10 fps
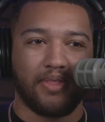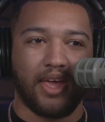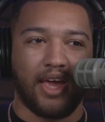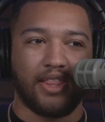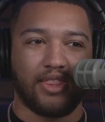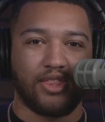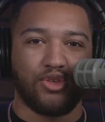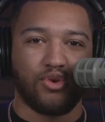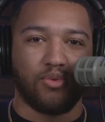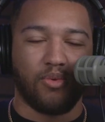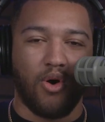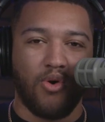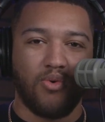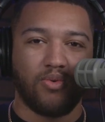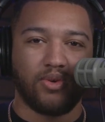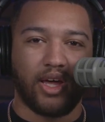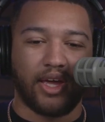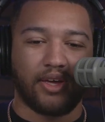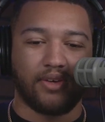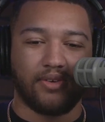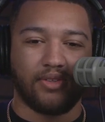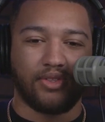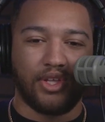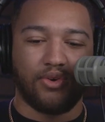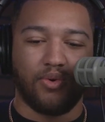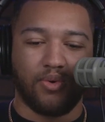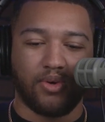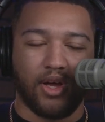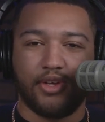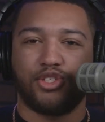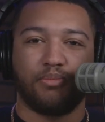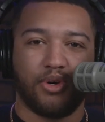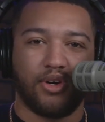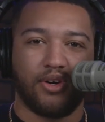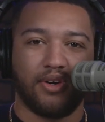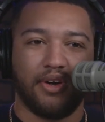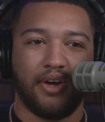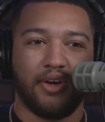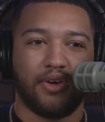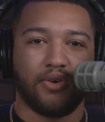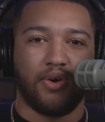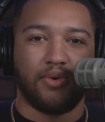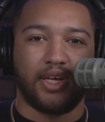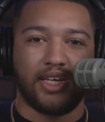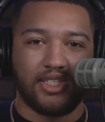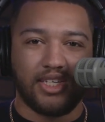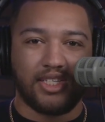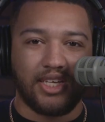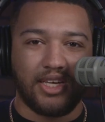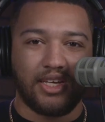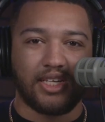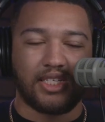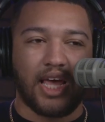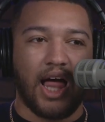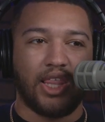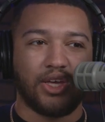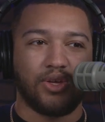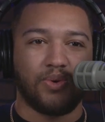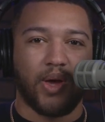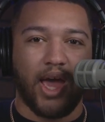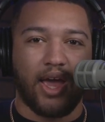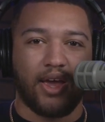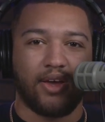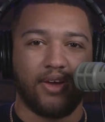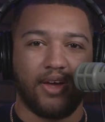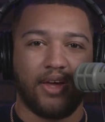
And your own, like, literal customer, your own entity is telling you, hey,